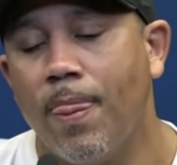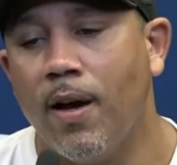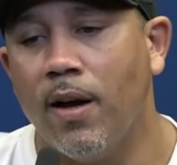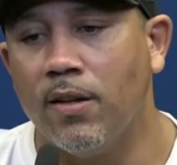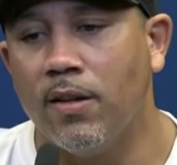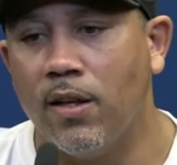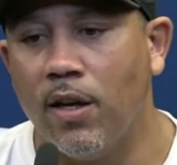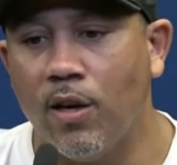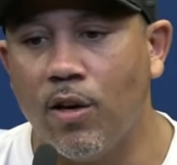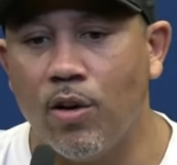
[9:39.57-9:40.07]
I
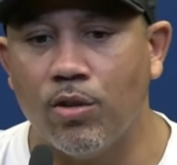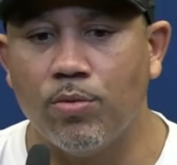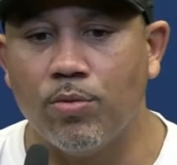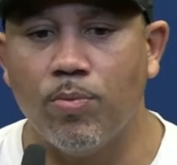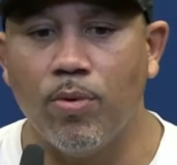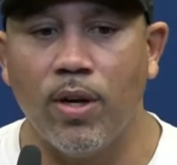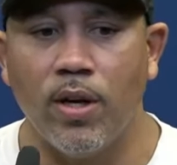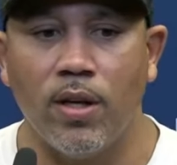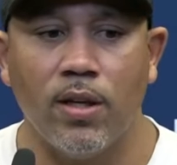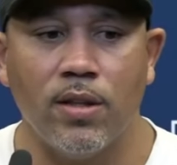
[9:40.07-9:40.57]
think Coach
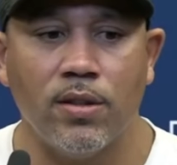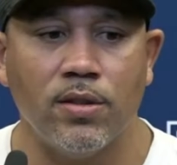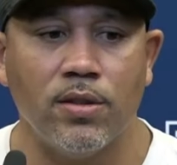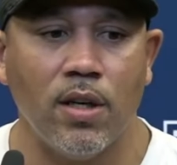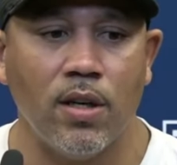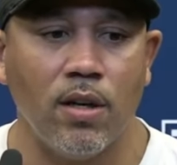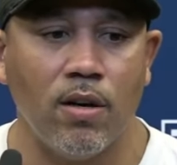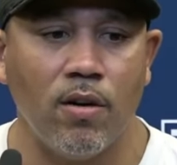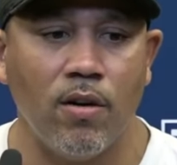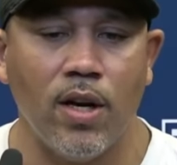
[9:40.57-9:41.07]
Brennan has
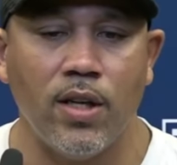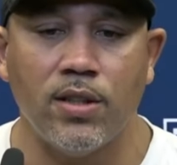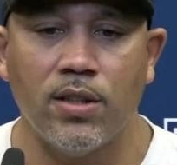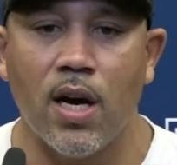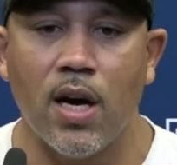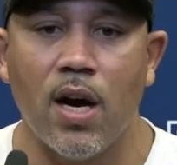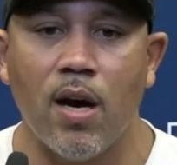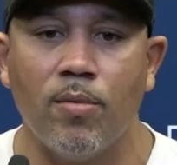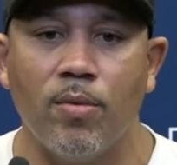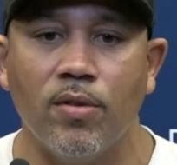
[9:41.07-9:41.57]
done a great
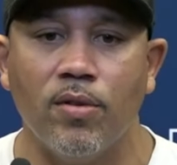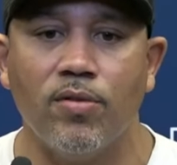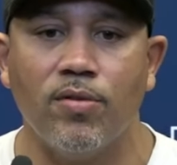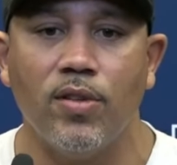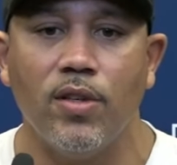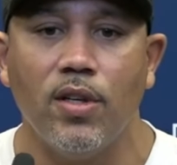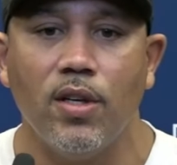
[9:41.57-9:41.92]
job of,